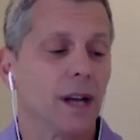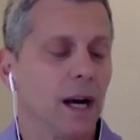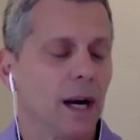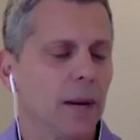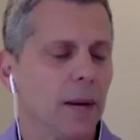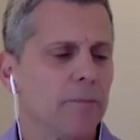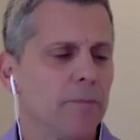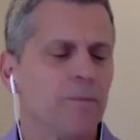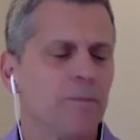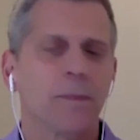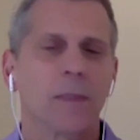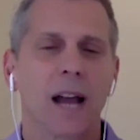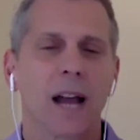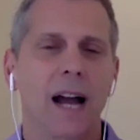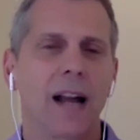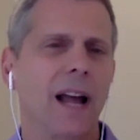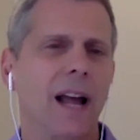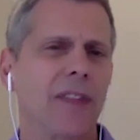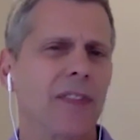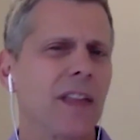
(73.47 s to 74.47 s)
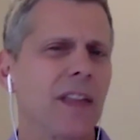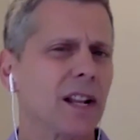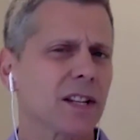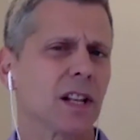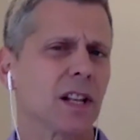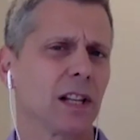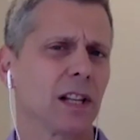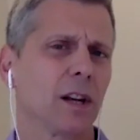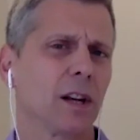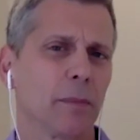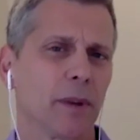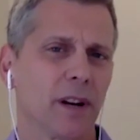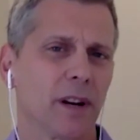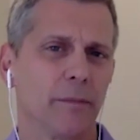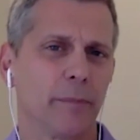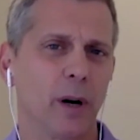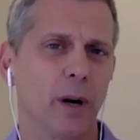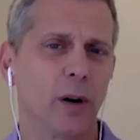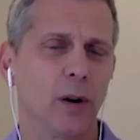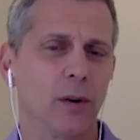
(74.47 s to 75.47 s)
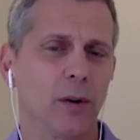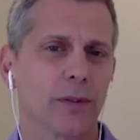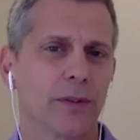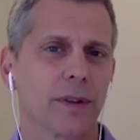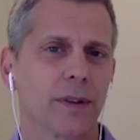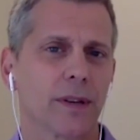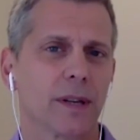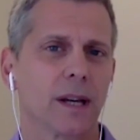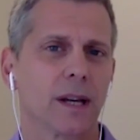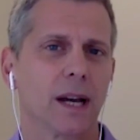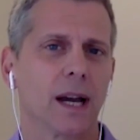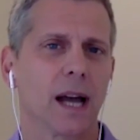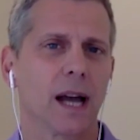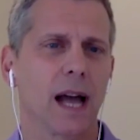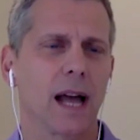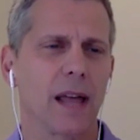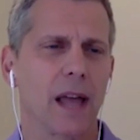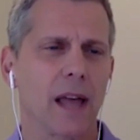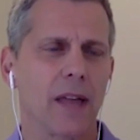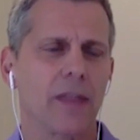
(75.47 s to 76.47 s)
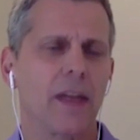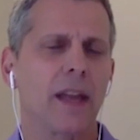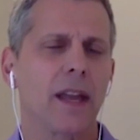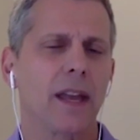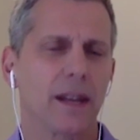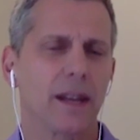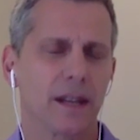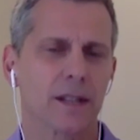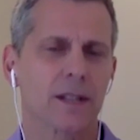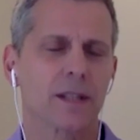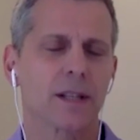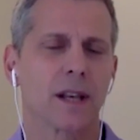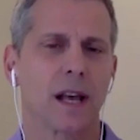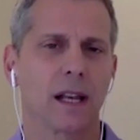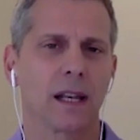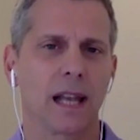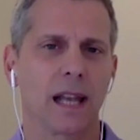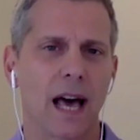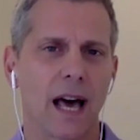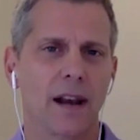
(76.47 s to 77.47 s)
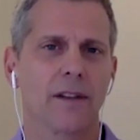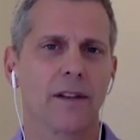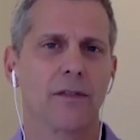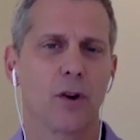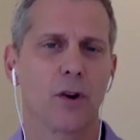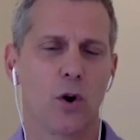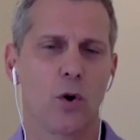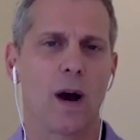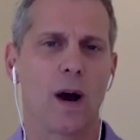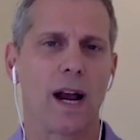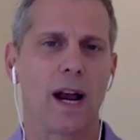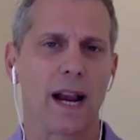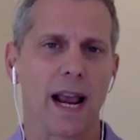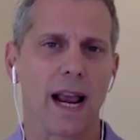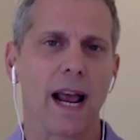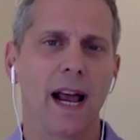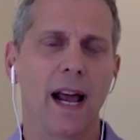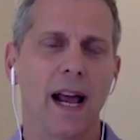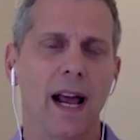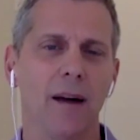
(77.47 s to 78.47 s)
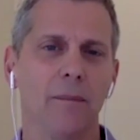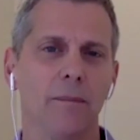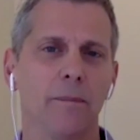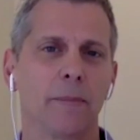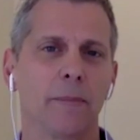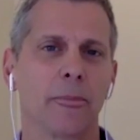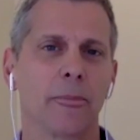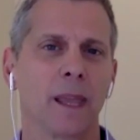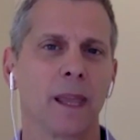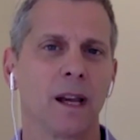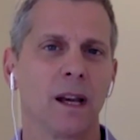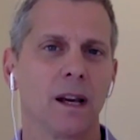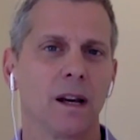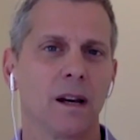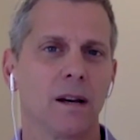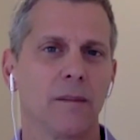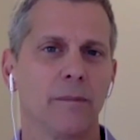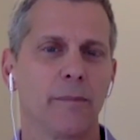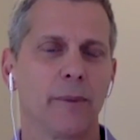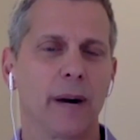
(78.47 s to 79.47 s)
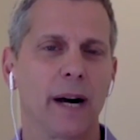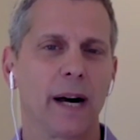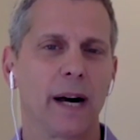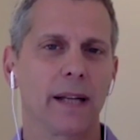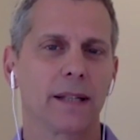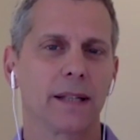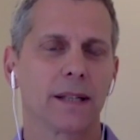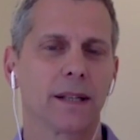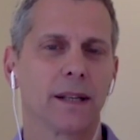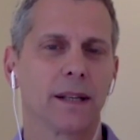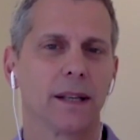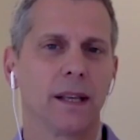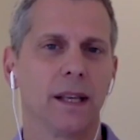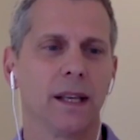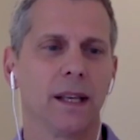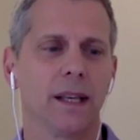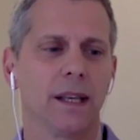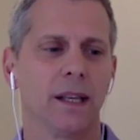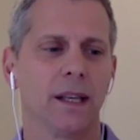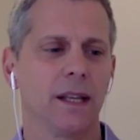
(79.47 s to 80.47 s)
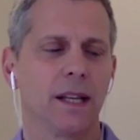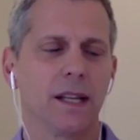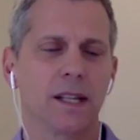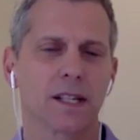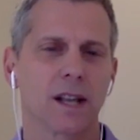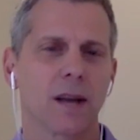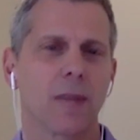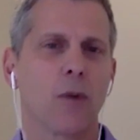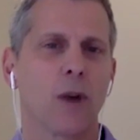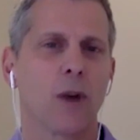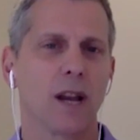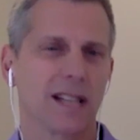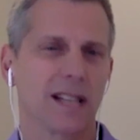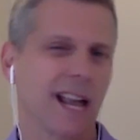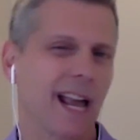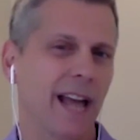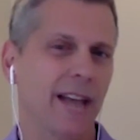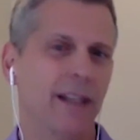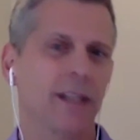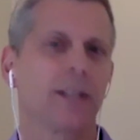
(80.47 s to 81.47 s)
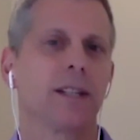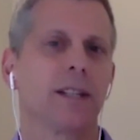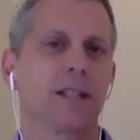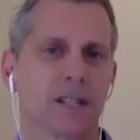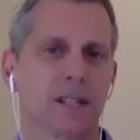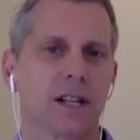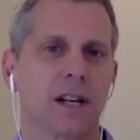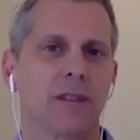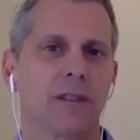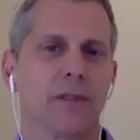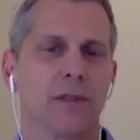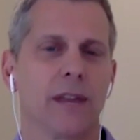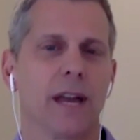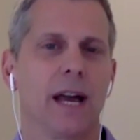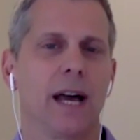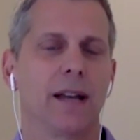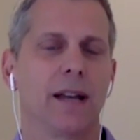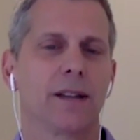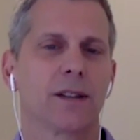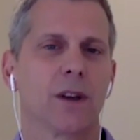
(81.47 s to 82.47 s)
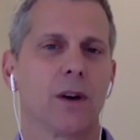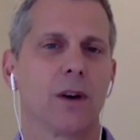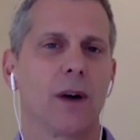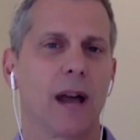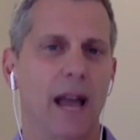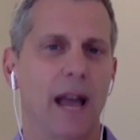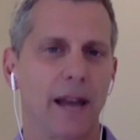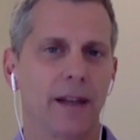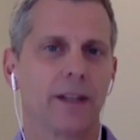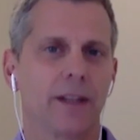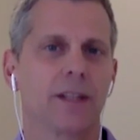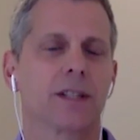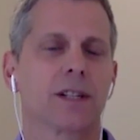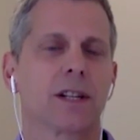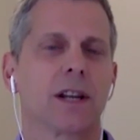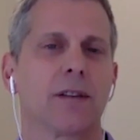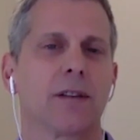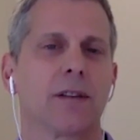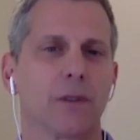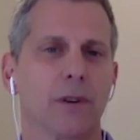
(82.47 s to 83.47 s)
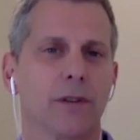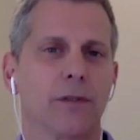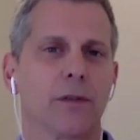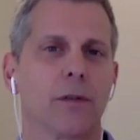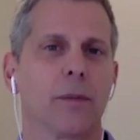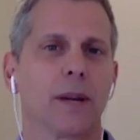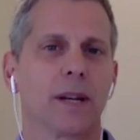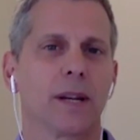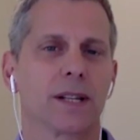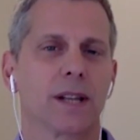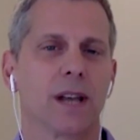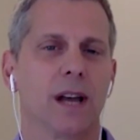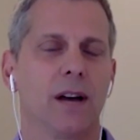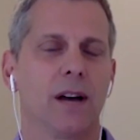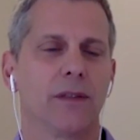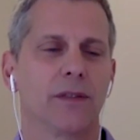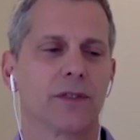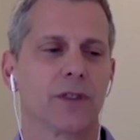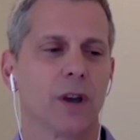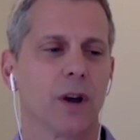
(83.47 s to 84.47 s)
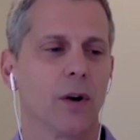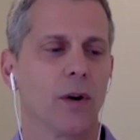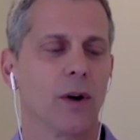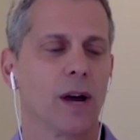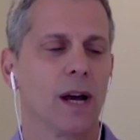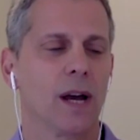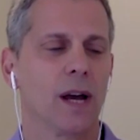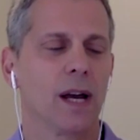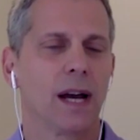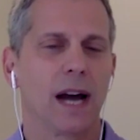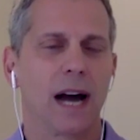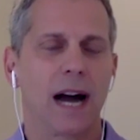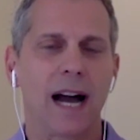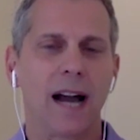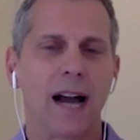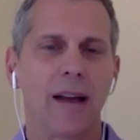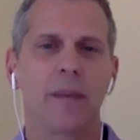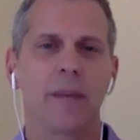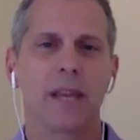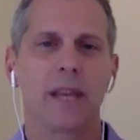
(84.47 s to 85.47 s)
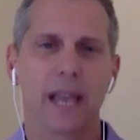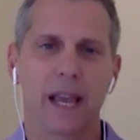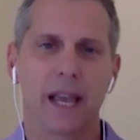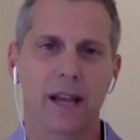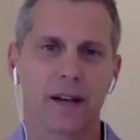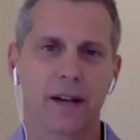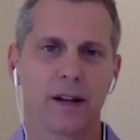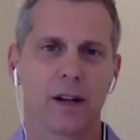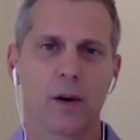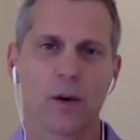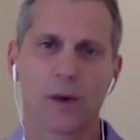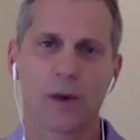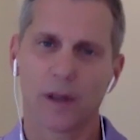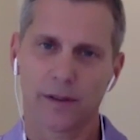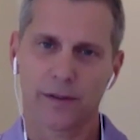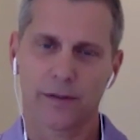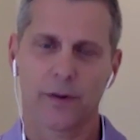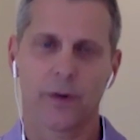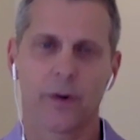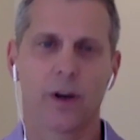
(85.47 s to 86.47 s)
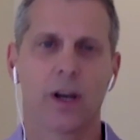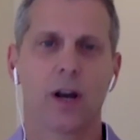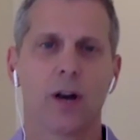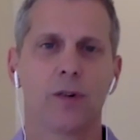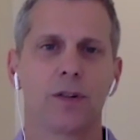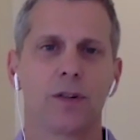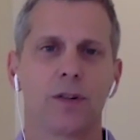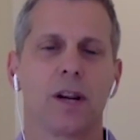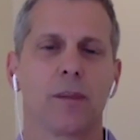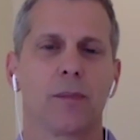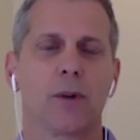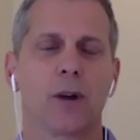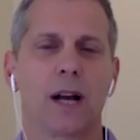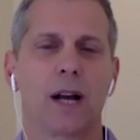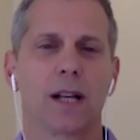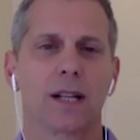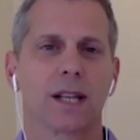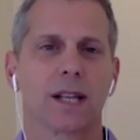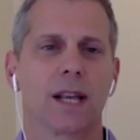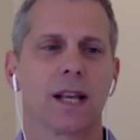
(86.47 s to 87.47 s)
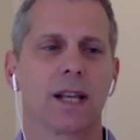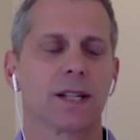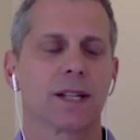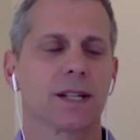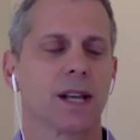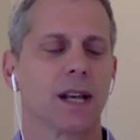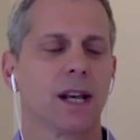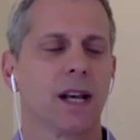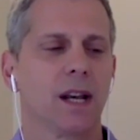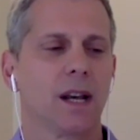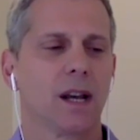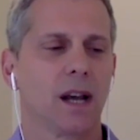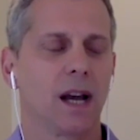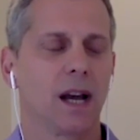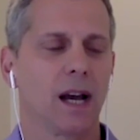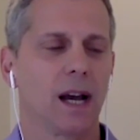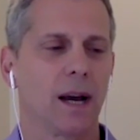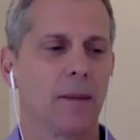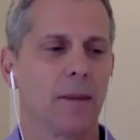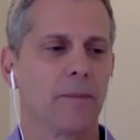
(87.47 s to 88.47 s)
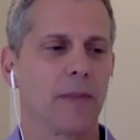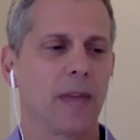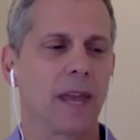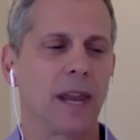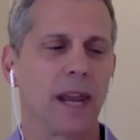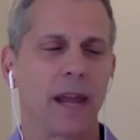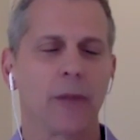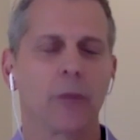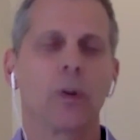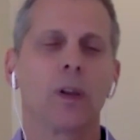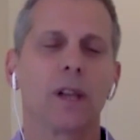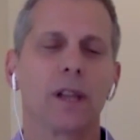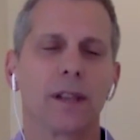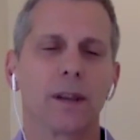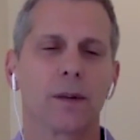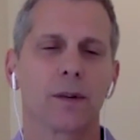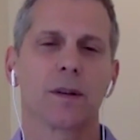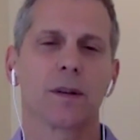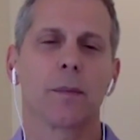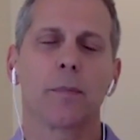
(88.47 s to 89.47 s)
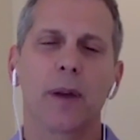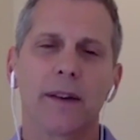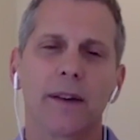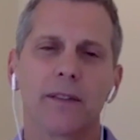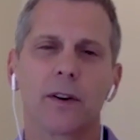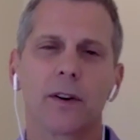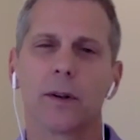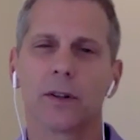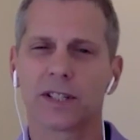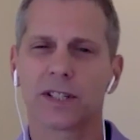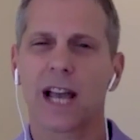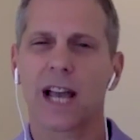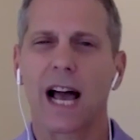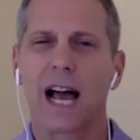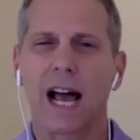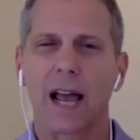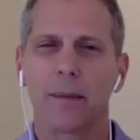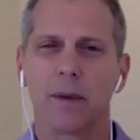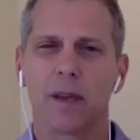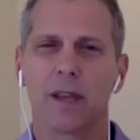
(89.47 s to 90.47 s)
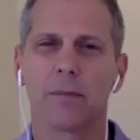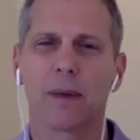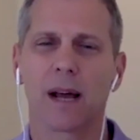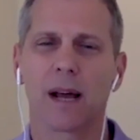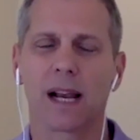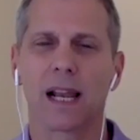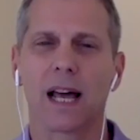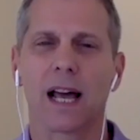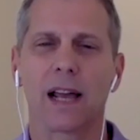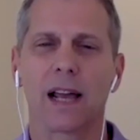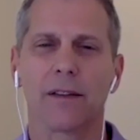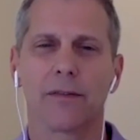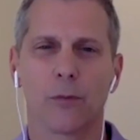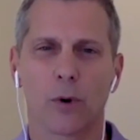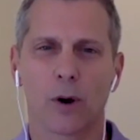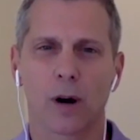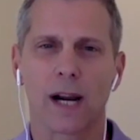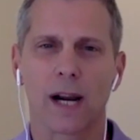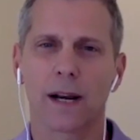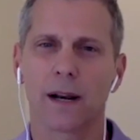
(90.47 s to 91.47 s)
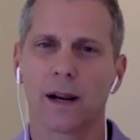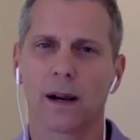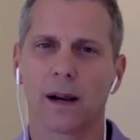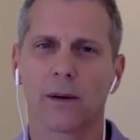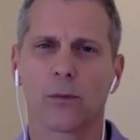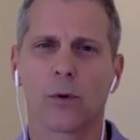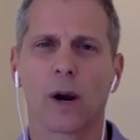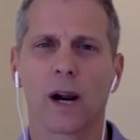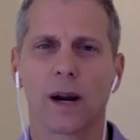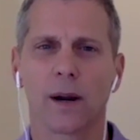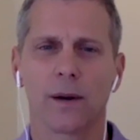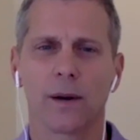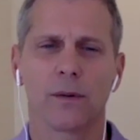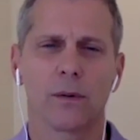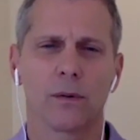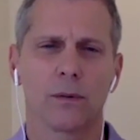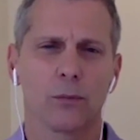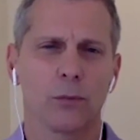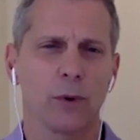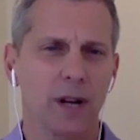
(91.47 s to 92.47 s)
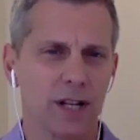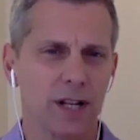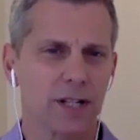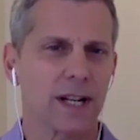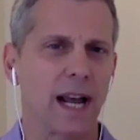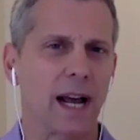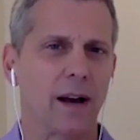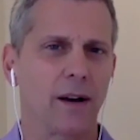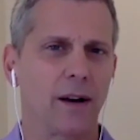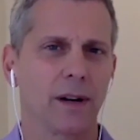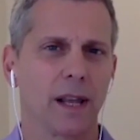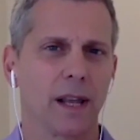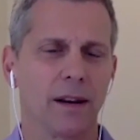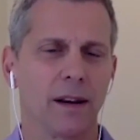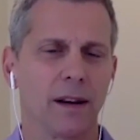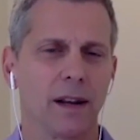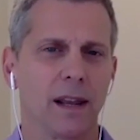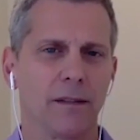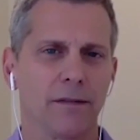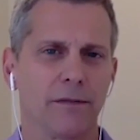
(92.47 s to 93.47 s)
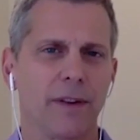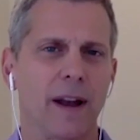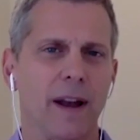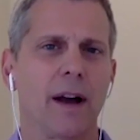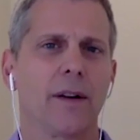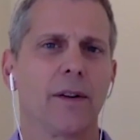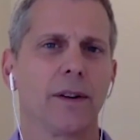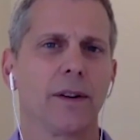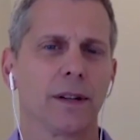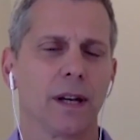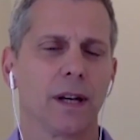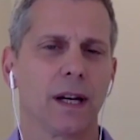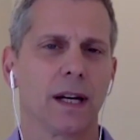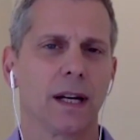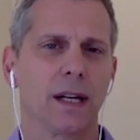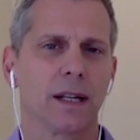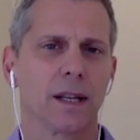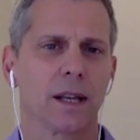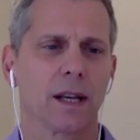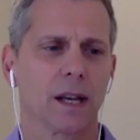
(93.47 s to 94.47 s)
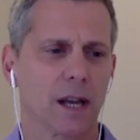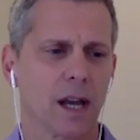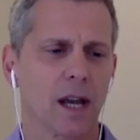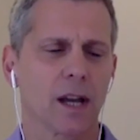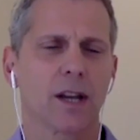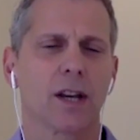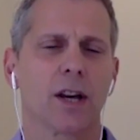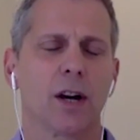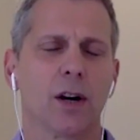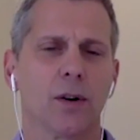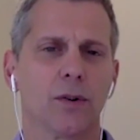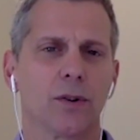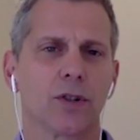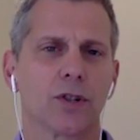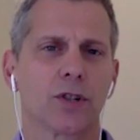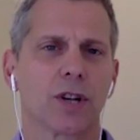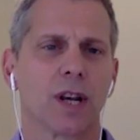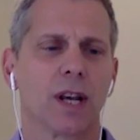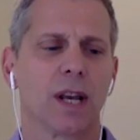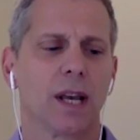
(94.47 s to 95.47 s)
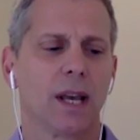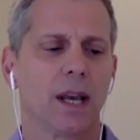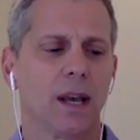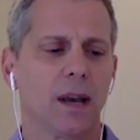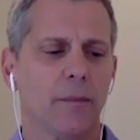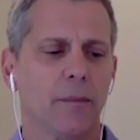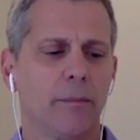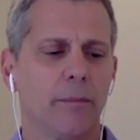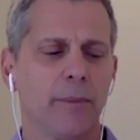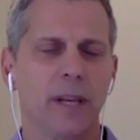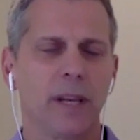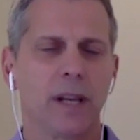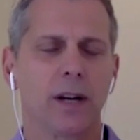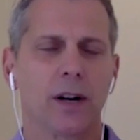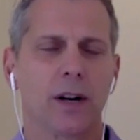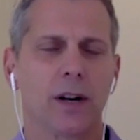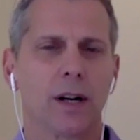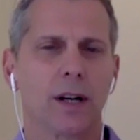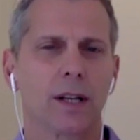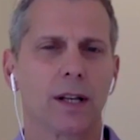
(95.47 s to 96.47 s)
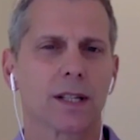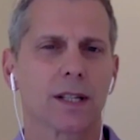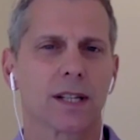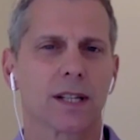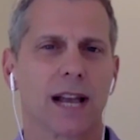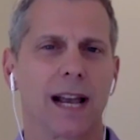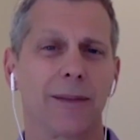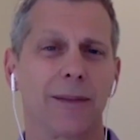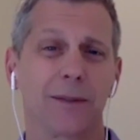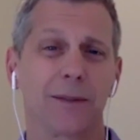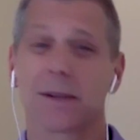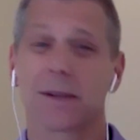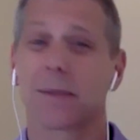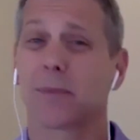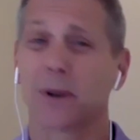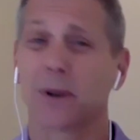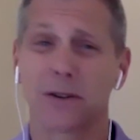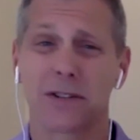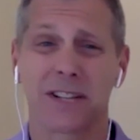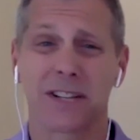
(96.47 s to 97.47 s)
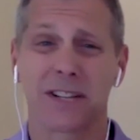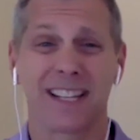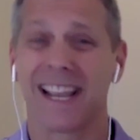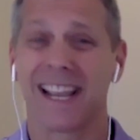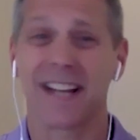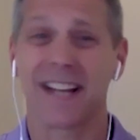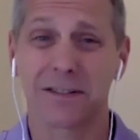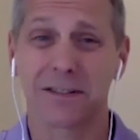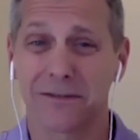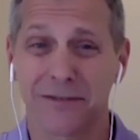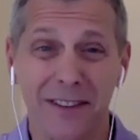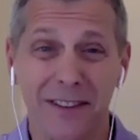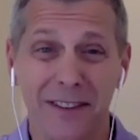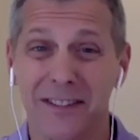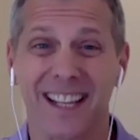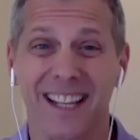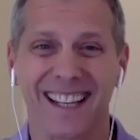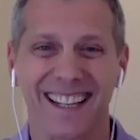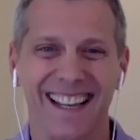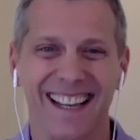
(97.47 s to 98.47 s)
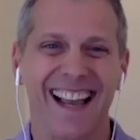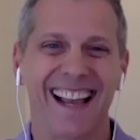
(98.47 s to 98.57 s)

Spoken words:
I think it's a little bit of both. I think it is a lot of who I am, but in some ways I had to discover that. So I had to discover it for myself. So I began going through a coaching process. And really there was a pivotal time in my life where I reached out and found a coach because I was approaching the age of 50.